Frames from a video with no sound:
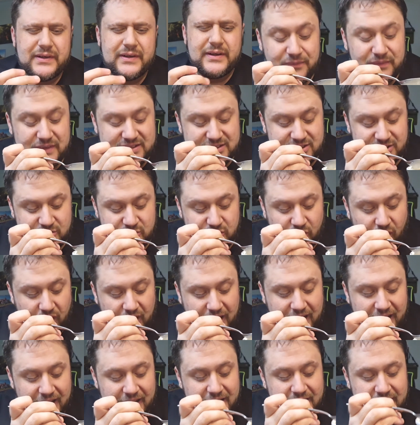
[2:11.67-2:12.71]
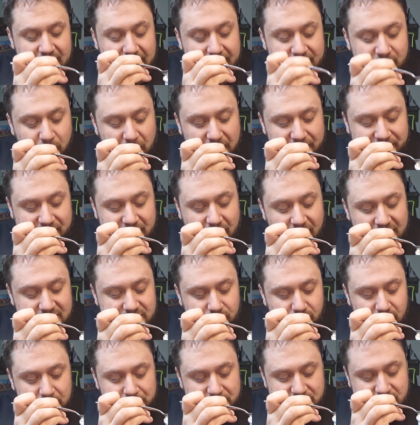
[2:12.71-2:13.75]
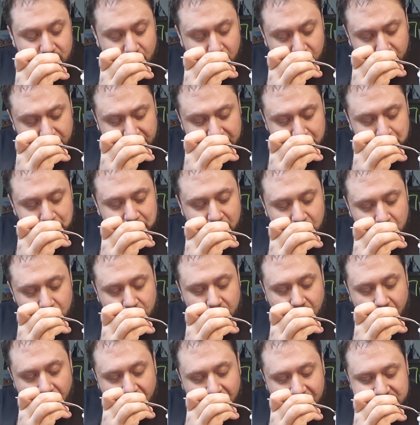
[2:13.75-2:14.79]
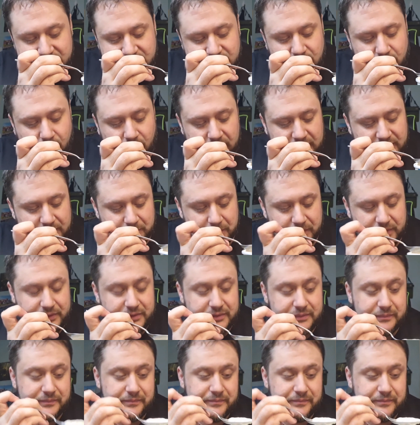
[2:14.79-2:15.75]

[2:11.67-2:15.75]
Give this a try. Anyway, the ice cream is cookie milk ice cream.